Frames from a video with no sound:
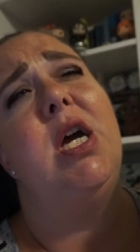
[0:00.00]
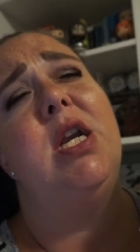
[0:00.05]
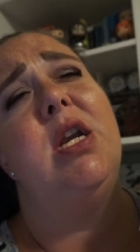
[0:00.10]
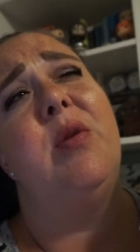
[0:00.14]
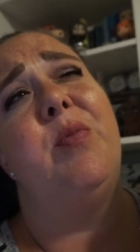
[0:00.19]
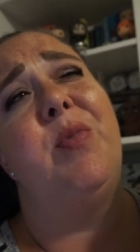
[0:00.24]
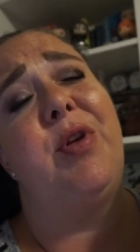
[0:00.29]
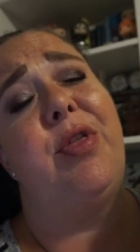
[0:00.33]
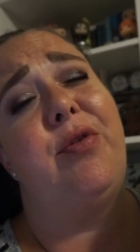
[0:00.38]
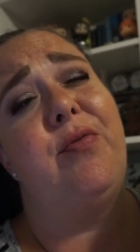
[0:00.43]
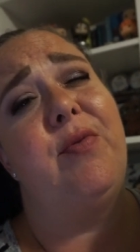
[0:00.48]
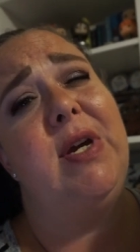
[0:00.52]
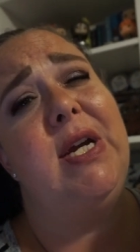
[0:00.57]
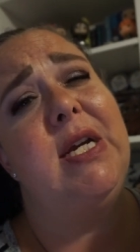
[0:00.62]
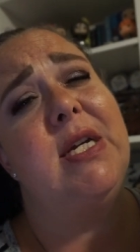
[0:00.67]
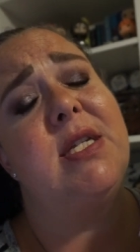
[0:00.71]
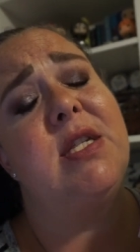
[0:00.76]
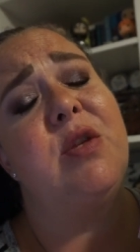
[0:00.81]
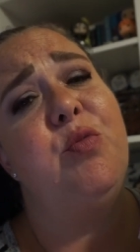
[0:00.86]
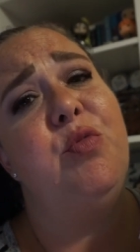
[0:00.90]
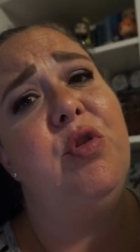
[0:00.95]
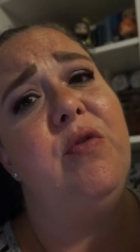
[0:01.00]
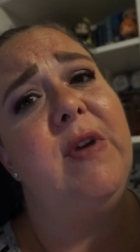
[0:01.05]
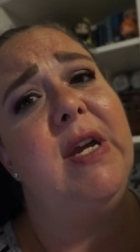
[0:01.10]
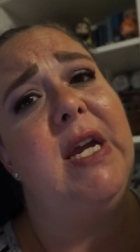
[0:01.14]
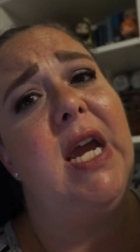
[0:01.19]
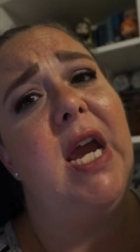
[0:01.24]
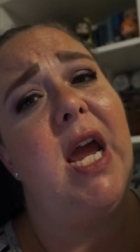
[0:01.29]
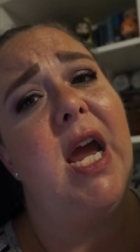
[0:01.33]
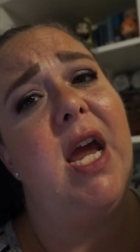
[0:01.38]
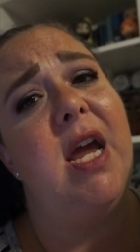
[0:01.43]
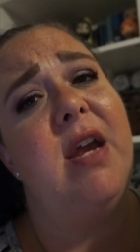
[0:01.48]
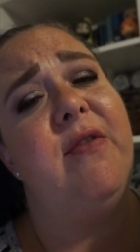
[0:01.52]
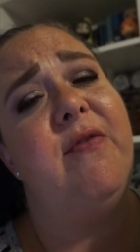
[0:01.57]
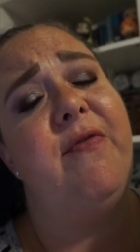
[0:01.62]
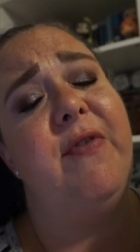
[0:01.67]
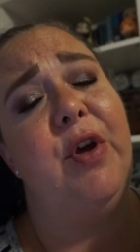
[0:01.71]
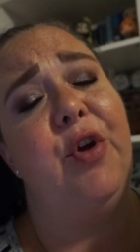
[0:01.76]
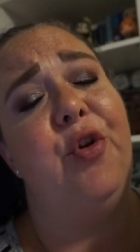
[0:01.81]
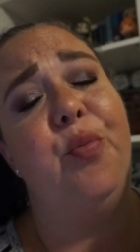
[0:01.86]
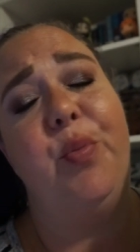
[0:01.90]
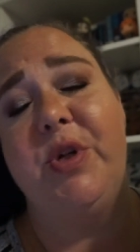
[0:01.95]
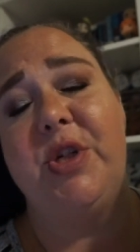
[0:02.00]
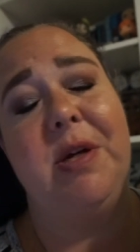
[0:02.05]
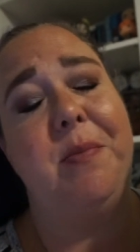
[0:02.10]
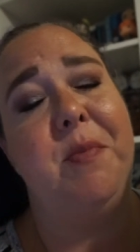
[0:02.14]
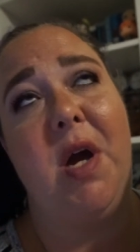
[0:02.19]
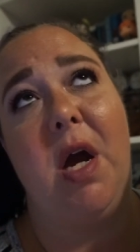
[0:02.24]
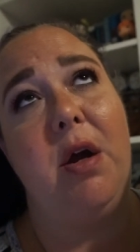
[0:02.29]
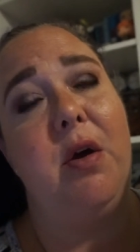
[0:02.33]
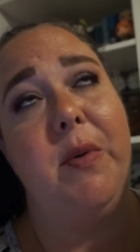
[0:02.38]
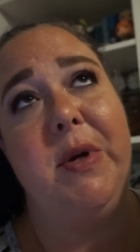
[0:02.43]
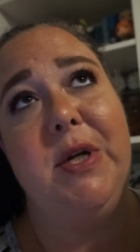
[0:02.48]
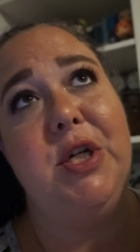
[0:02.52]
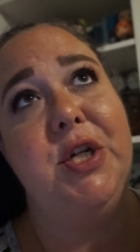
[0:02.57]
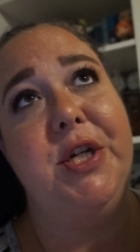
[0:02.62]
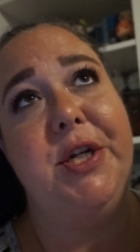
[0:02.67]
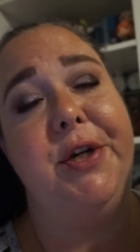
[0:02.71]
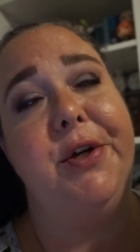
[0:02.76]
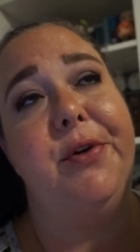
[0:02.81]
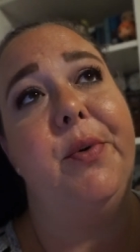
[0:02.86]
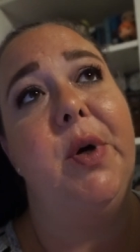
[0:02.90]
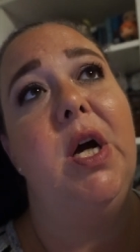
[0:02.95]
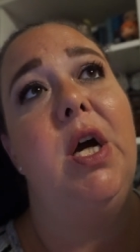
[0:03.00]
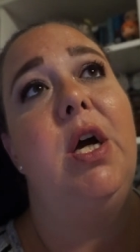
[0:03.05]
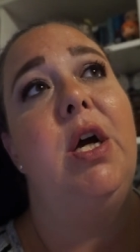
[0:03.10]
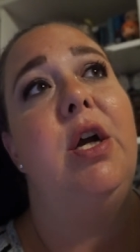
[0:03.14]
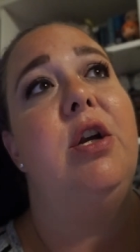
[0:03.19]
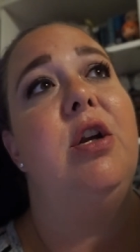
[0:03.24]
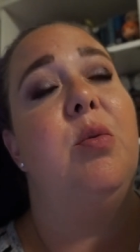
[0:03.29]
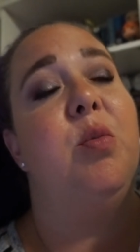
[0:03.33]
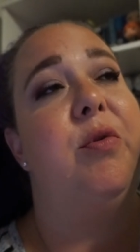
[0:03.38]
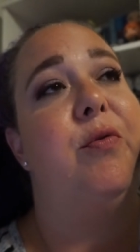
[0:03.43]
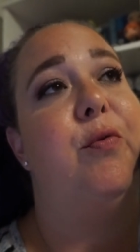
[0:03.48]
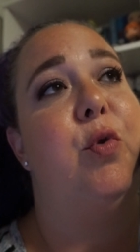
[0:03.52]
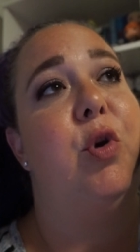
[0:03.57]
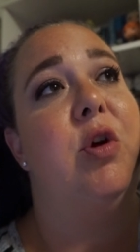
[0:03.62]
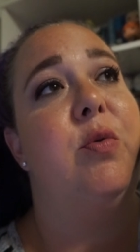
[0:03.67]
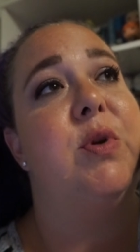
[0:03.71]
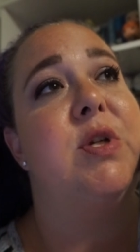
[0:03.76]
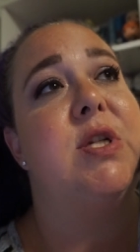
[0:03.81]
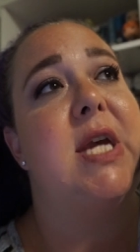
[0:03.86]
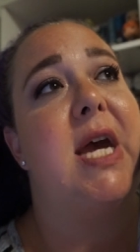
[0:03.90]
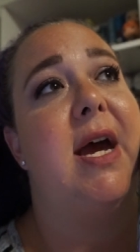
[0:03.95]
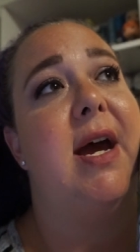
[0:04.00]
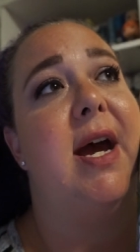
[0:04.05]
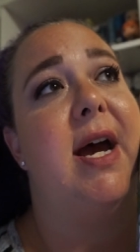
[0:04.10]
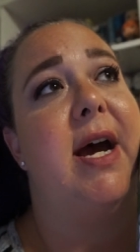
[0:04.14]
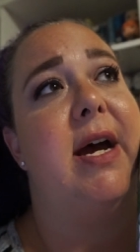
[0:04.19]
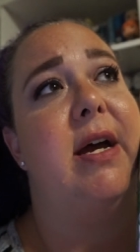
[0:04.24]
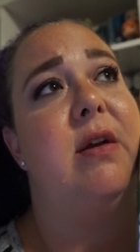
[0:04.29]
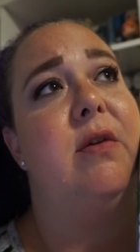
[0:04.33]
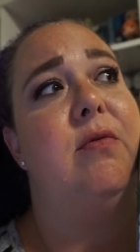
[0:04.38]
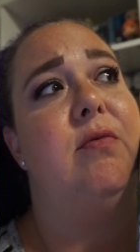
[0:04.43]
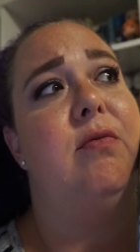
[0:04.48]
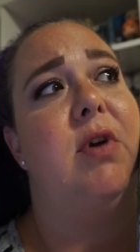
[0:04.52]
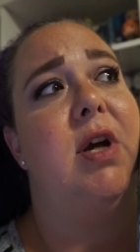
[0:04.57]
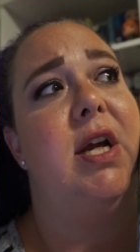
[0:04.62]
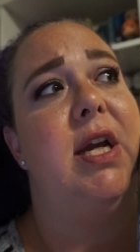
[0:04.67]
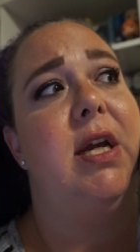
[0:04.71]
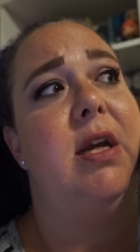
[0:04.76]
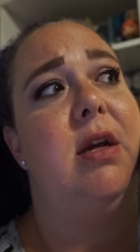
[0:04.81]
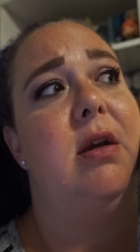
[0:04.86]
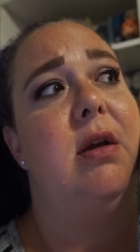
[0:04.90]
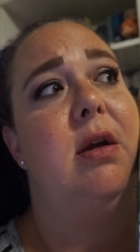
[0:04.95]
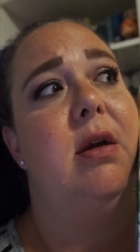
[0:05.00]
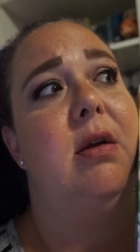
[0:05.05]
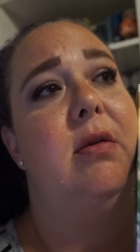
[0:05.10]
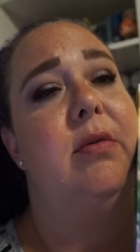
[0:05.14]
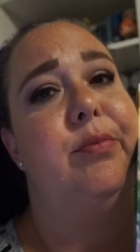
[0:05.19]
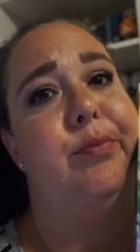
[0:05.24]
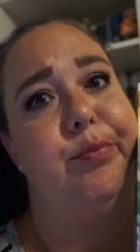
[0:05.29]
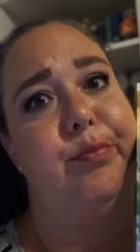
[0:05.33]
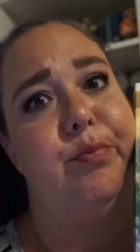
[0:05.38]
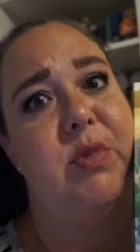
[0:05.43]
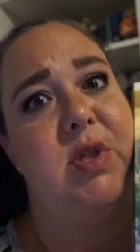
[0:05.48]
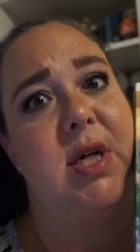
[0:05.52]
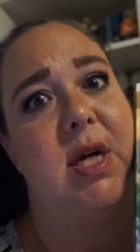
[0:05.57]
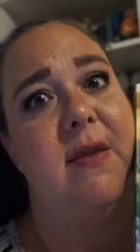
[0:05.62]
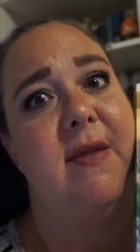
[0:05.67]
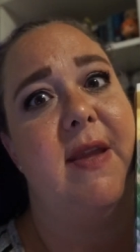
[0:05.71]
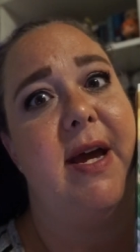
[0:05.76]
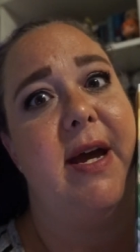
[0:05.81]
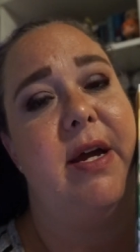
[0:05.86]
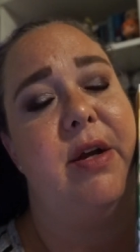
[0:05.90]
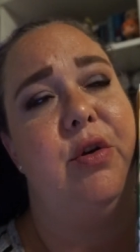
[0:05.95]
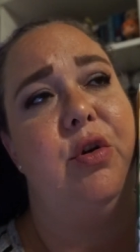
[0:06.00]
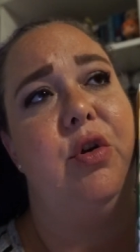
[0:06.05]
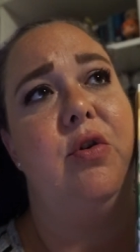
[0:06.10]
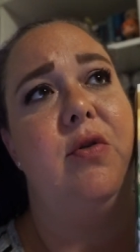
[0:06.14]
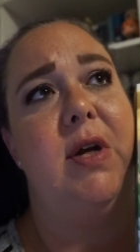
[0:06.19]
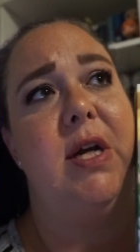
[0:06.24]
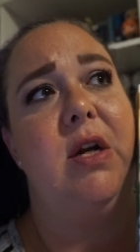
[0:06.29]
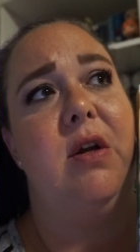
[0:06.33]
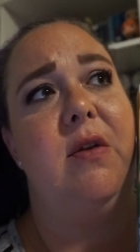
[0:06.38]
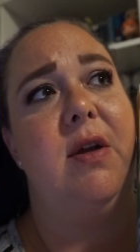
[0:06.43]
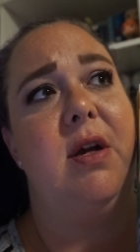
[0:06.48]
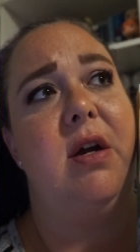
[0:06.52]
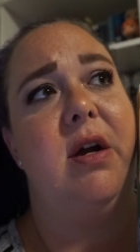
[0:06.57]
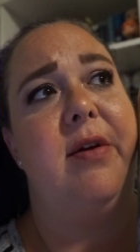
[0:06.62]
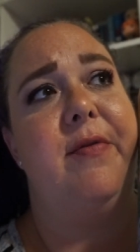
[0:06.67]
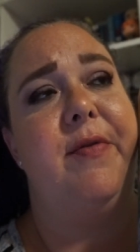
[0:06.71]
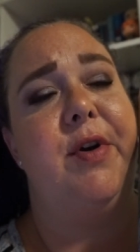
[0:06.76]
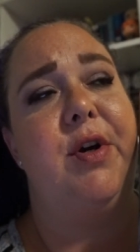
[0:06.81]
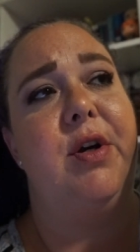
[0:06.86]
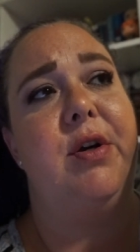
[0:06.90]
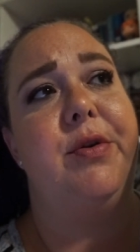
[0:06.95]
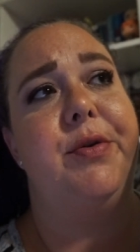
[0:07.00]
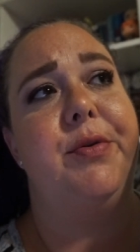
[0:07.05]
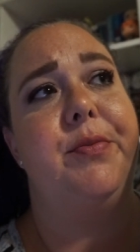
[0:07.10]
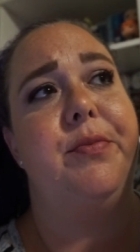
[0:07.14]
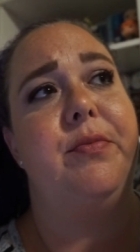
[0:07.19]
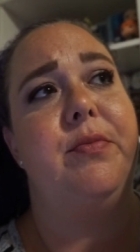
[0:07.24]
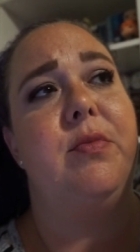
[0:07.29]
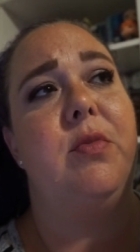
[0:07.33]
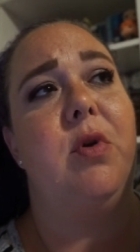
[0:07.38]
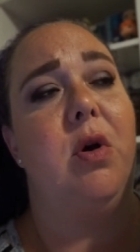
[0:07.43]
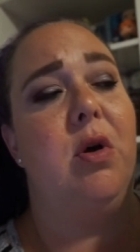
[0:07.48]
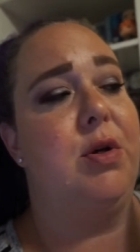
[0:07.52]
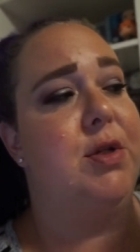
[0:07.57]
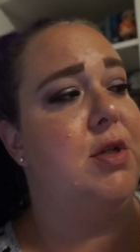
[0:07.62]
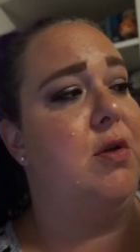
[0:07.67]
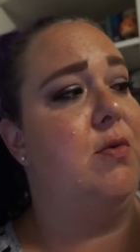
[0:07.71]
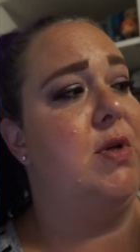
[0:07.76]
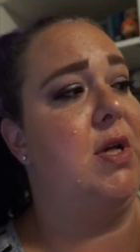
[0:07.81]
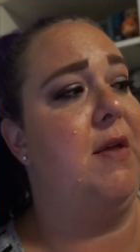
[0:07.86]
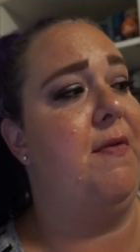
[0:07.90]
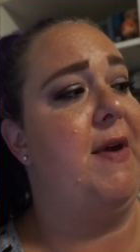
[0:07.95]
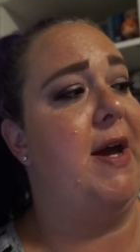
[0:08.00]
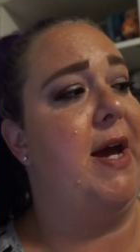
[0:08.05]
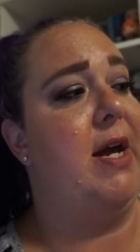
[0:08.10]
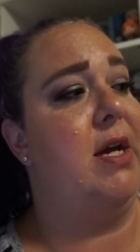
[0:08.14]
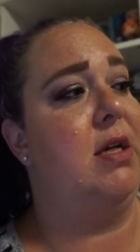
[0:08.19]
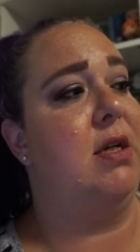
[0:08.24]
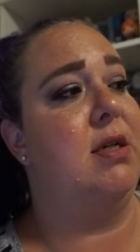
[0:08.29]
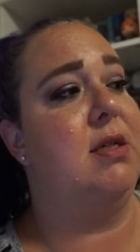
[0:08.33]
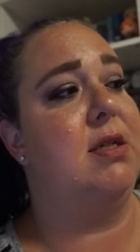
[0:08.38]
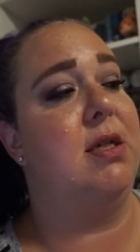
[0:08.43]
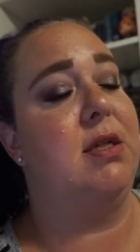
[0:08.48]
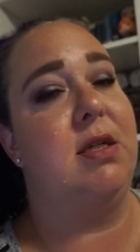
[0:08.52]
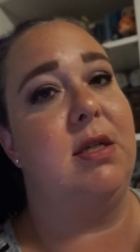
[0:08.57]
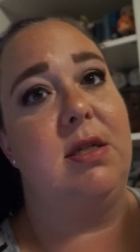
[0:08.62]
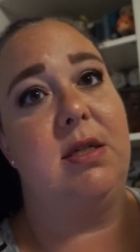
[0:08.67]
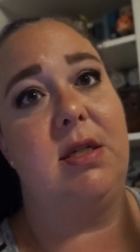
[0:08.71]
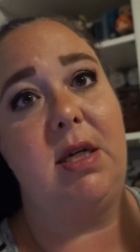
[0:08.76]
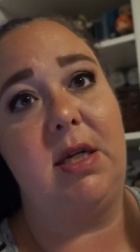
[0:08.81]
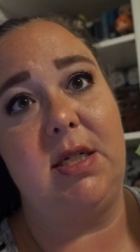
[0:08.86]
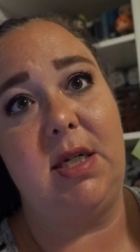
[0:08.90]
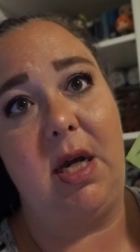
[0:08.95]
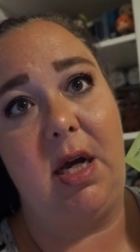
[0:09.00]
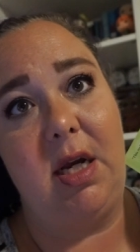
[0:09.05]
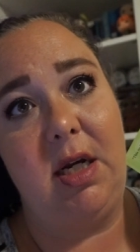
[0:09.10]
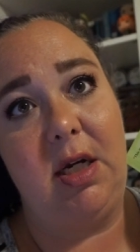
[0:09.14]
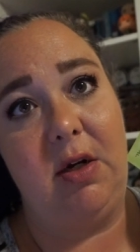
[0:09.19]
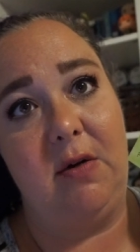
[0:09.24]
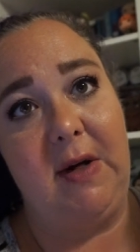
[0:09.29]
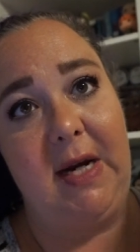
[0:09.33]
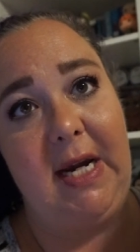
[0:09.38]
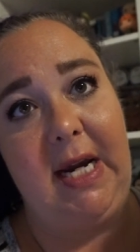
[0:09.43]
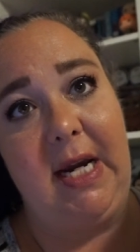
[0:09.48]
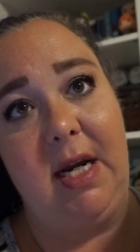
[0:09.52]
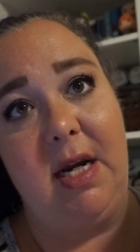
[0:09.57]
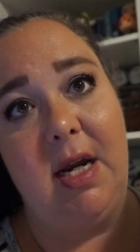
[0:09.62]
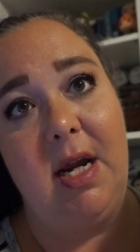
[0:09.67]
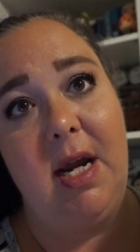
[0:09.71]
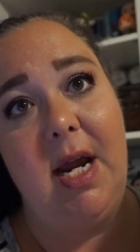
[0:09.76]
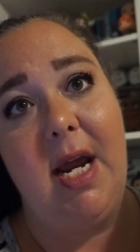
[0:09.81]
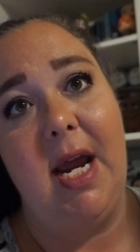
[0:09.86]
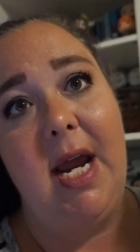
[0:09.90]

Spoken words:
Number 3 is the movie and film, which I'm not going to do. Number 4 was a hat, right? Done that. Green on the cover. Also done that because this is a ton of green